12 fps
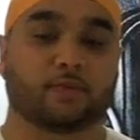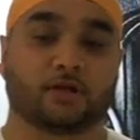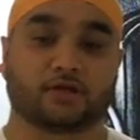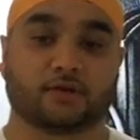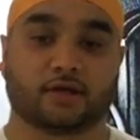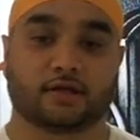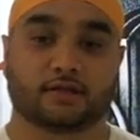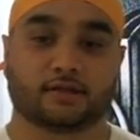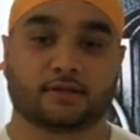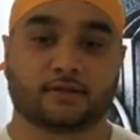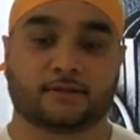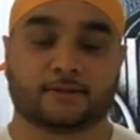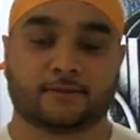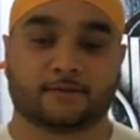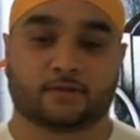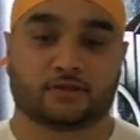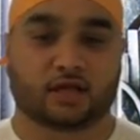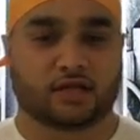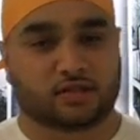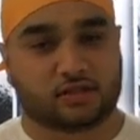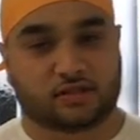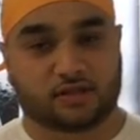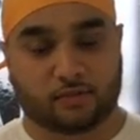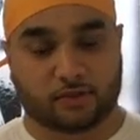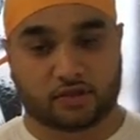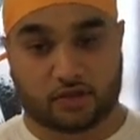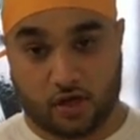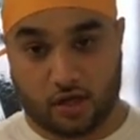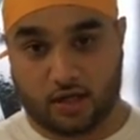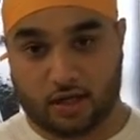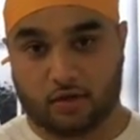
happening to her. Santaji summons her